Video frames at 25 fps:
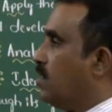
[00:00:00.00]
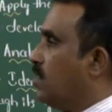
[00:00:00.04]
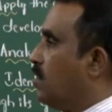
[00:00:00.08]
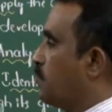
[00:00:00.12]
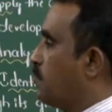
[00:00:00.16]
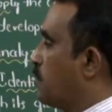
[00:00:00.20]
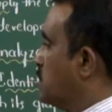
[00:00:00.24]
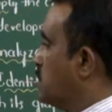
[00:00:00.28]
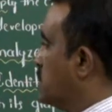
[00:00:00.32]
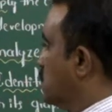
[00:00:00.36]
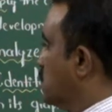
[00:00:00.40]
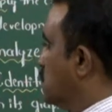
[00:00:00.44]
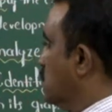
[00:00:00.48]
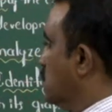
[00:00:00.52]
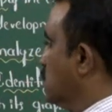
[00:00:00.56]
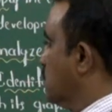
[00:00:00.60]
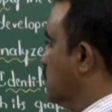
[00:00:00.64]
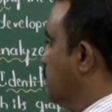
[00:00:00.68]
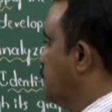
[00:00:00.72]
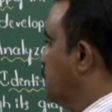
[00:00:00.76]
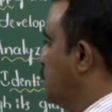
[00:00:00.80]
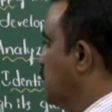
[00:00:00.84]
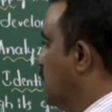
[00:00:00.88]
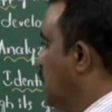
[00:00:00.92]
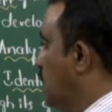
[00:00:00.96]
projections.
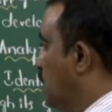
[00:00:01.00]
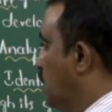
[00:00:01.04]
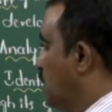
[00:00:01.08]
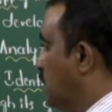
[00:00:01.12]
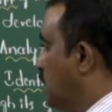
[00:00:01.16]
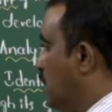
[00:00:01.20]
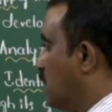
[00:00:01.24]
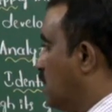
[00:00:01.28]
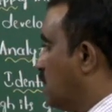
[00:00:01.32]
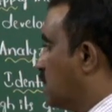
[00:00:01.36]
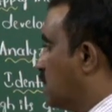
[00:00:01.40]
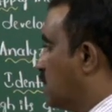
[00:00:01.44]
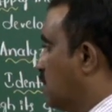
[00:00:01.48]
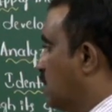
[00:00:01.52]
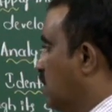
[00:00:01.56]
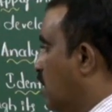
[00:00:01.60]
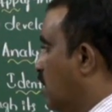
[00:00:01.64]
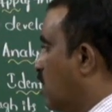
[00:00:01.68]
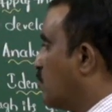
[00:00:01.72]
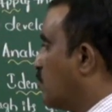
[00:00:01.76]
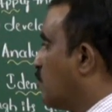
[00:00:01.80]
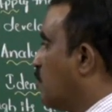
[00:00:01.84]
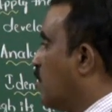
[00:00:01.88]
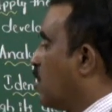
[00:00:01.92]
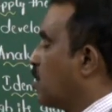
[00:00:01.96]
Then
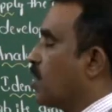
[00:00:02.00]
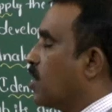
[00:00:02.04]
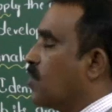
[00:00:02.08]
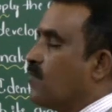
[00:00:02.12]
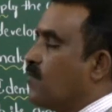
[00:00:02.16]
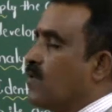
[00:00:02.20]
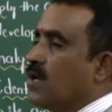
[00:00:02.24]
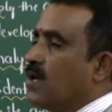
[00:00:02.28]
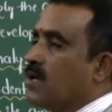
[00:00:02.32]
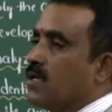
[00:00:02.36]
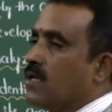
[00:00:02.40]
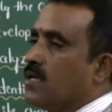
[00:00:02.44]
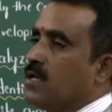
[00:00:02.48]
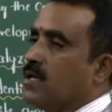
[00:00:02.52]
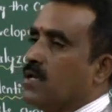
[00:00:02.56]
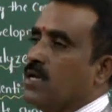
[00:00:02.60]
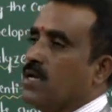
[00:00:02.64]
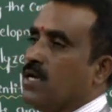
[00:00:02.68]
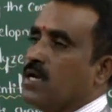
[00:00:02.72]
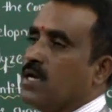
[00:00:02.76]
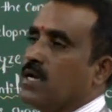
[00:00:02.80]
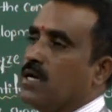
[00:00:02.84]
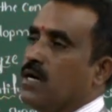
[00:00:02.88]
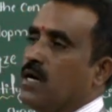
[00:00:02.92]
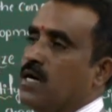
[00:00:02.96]
third module
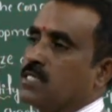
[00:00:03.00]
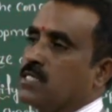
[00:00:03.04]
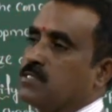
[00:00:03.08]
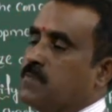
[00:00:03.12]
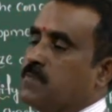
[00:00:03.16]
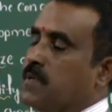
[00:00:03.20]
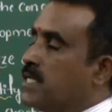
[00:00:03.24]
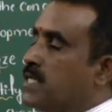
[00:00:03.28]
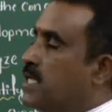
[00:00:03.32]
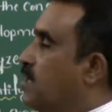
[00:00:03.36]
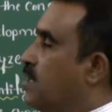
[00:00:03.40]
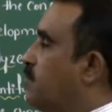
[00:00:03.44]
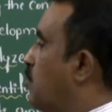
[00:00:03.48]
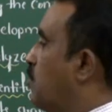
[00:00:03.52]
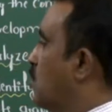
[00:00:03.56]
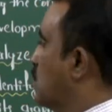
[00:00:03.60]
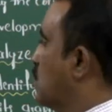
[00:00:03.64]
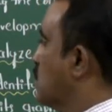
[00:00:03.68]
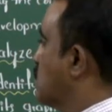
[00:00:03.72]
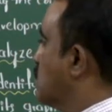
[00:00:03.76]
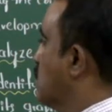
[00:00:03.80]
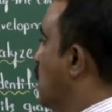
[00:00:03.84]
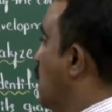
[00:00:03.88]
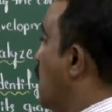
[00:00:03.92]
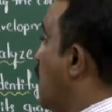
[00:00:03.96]
will speaking about
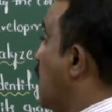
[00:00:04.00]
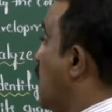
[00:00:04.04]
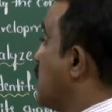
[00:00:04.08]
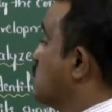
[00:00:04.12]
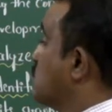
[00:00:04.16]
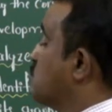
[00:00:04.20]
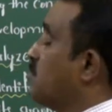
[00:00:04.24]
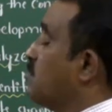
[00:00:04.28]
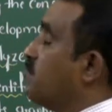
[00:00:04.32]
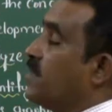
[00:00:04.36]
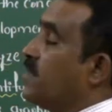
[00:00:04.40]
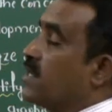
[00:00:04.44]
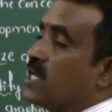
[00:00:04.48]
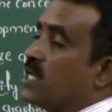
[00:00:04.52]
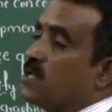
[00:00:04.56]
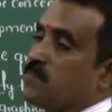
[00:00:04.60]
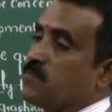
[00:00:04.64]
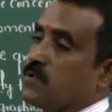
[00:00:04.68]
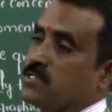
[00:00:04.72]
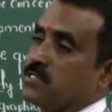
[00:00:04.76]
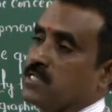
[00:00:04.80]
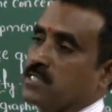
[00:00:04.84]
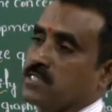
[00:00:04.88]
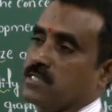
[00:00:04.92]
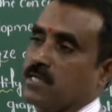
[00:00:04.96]
this isometric
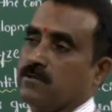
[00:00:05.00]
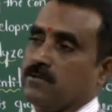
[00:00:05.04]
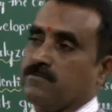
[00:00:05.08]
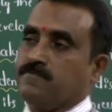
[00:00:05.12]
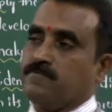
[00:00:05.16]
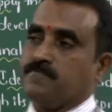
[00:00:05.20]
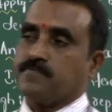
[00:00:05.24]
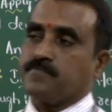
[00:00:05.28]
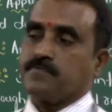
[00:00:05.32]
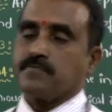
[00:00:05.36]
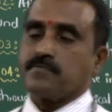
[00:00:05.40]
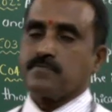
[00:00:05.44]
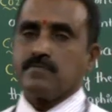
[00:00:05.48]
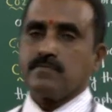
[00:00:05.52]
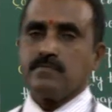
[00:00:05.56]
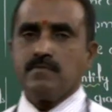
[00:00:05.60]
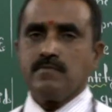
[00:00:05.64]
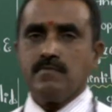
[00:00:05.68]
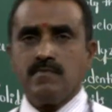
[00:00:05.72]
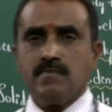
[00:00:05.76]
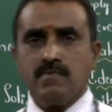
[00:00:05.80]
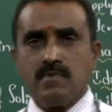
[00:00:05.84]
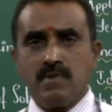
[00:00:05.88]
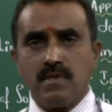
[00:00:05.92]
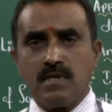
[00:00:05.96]
projection.
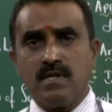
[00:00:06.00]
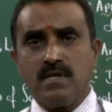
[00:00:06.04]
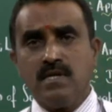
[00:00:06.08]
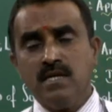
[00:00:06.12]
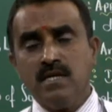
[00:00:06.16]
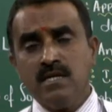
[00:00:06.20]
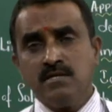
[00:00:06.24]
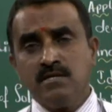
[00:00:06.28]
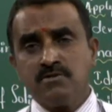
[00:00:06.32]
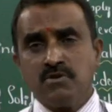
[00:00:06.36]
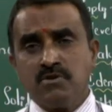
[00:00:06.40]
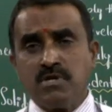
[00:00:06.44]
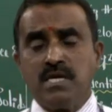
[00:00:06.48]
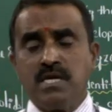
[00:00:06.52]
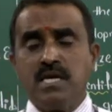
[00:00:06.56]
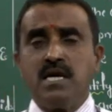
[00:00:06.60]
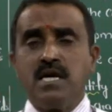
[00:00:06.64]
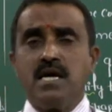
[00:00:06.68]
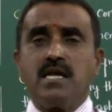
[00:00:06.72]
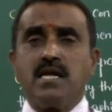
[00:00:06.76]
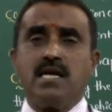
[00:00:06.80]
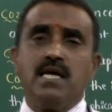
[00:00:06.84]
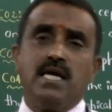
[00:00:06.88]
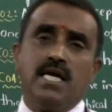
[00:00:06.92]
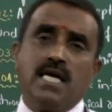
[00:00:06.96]
So
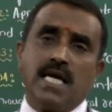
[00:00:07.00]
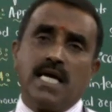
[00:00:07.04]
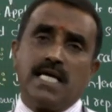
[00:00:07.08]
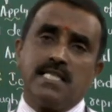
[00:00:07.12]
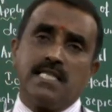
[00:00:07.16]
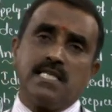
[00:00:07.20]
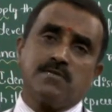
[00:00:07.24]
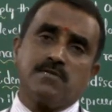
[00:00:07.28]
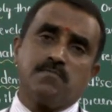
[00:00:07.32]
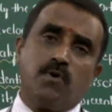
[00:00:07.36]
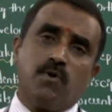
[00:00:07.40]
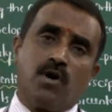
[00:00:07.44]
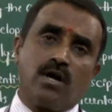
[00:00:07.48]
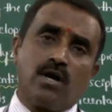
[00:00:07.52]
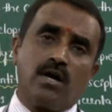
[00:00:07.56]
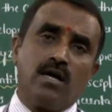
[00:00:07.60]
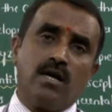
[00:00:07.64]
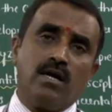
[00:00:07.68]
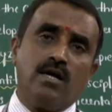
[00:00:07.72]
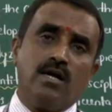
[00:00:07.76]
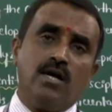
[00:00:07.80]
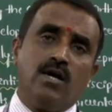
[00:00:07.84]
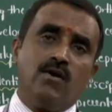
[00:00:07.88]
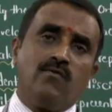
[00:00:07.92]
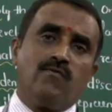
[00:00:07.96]
here in this
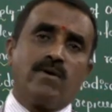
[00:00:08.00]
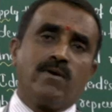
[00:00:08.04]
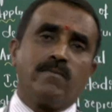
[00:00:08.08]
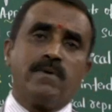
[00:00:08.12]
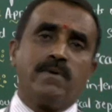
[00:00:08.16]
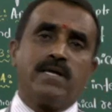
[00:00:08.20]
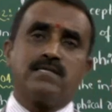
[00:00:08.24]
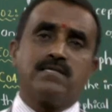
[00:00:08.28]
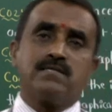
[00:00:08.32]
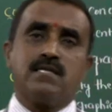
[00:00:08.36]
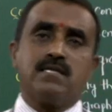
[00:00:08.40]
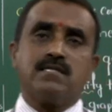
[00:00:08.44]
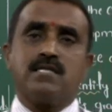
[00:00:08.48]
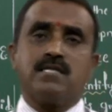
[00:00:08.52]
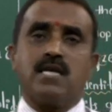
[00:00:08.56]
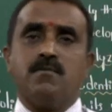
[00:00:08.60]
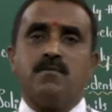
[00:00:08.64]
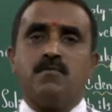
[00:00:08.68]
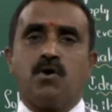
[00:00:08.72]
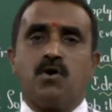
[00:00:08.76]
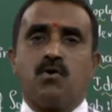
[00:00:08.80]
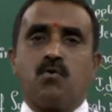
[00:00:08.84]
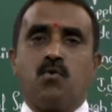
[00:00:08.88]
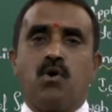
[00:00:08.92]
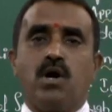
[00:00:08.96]
module, we'll be discussing
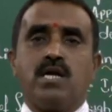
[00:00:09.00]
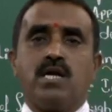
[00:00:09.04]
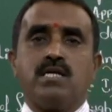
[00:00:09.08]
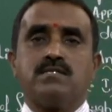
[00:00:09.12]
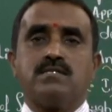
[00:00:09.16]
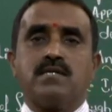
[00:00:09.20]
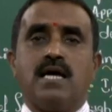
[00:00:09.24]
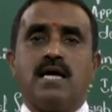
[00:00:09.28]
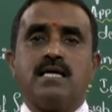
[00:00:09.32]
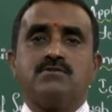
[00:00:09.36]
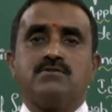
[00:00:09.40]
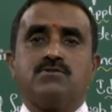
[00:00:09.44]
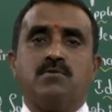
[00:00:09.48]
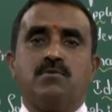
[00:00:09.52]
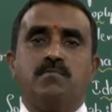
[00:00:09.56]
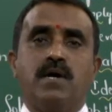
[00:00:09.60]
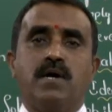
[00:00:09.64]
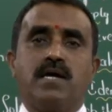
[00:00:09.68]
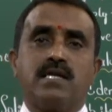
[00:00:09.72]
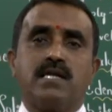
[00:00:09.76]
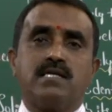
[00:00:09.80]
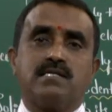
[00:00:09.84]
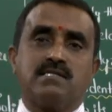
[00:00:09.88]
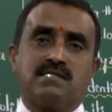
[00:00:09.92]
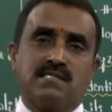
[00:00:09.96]
about what is
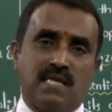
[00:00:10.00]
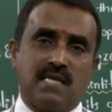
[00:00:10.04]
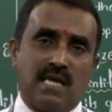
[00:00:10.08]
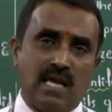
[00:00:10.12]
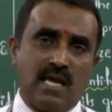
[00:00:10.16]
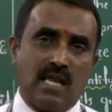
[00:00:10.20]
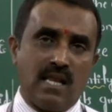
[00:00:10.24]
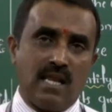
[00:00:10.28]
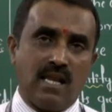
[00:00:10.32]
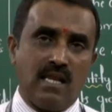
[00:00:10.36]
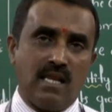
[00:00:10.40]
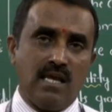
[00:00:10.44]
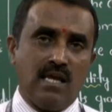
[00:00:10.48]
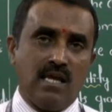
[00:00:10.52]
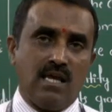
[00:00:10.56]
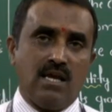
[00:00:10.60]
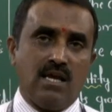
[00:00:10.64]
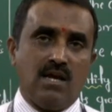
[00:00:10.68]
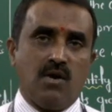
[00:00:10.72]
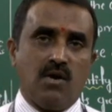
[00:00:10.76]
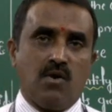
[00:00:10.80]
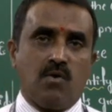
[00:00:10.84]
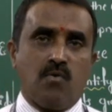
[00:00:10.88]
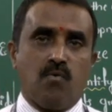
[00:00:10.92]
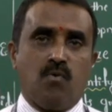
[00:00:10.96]
isometric scale,
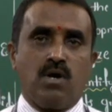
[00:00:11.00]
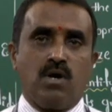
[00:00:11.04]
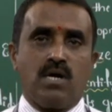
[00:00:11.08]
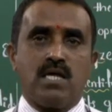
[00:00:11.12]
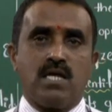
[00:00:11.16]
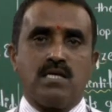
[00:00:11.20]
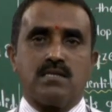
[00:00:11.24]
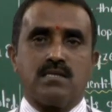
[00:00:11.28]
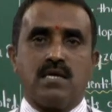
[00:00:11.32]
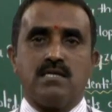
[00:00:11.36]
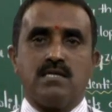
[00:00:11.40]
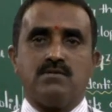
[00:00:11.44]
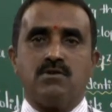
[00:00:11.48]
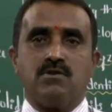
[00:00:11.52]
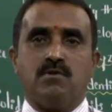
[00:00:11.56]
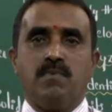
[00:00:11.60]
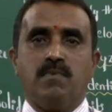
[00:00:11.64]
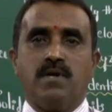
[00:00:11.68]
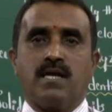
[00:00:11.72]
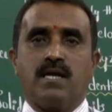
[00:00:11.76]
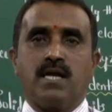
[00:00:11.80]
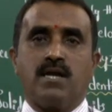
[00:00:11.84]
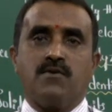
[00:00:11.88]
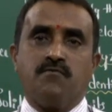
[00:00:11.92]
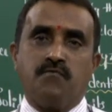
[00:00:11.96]
what is
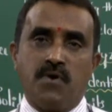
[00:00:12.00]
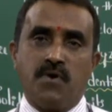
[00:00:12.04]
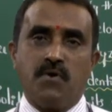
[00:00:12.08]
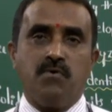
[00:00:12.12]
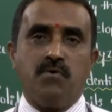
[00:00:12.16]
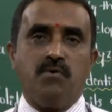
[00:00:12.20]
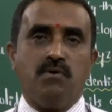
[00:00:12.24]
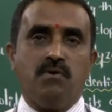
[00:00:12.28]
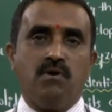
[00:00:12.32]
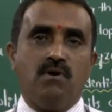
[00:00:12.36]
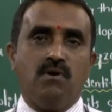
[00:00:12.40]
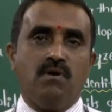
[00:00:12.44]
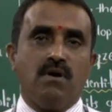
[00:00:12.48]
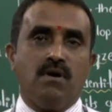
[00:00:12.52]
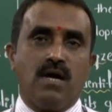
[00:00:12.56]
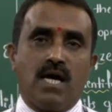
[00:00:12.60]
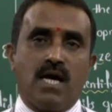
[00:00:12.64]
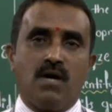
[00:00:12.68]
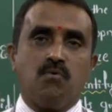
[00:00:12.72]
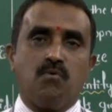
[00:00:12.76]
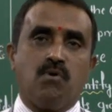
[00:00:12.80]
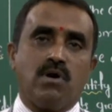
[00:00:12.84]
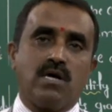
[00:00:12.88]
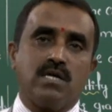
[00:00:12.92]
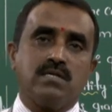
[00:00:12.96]
isometric view,
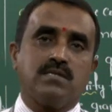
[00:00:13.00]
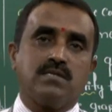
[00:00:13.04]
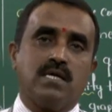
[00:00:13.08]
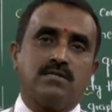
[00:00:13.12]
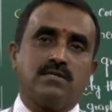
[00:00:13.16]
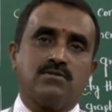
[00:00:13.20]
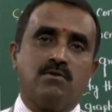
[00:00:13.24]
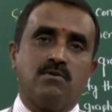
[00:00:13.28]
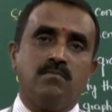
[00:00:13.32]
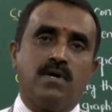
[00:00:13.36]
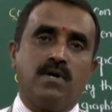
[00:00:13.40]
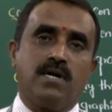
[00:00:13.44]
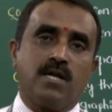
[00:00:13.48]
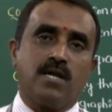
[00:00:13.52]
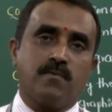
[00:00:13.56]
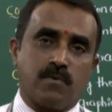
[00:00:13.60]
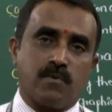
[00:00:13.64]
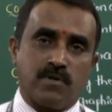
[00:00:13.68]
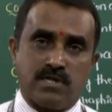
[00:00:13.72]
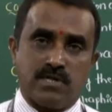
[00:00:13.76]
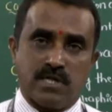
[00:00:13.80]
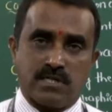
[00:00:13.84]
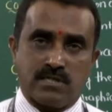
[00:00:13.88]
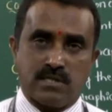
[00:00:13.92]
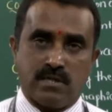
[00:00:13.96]
and what is isometric
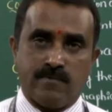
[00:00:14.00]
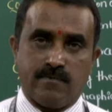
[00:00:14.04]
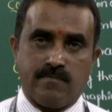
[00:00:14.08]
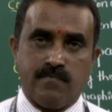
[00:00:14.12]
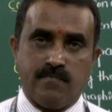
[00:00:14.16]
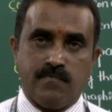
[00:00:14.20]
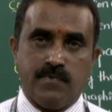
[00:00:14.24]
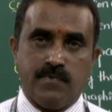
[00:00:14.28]
projection.